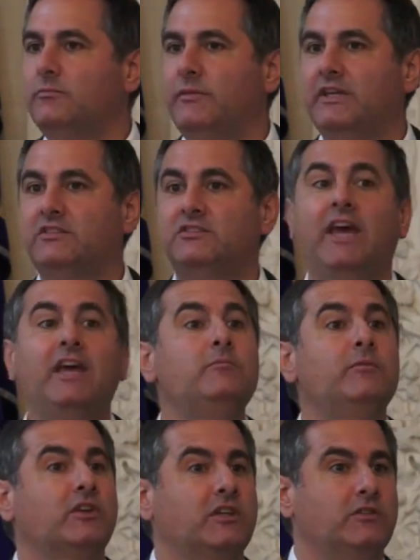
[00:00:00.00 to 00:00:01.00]
makes
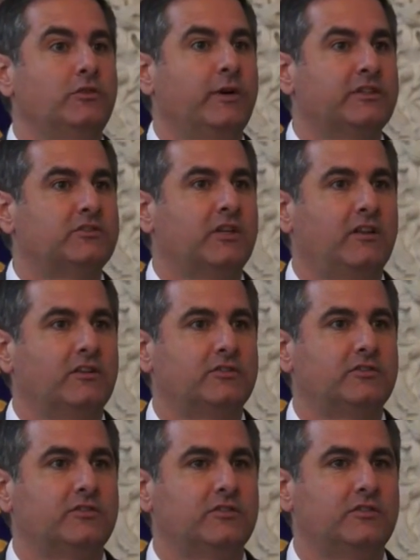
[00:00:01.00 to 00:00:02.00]
10 million US
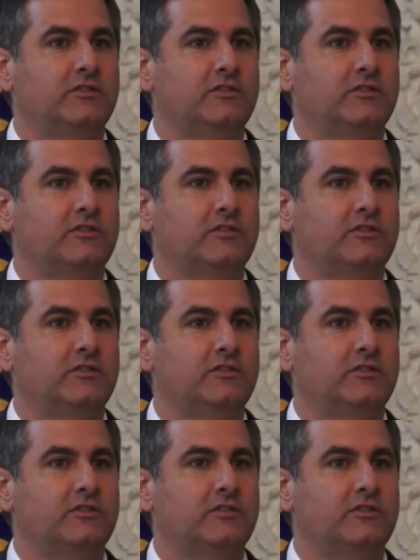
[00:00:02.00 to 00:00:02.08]
dollars.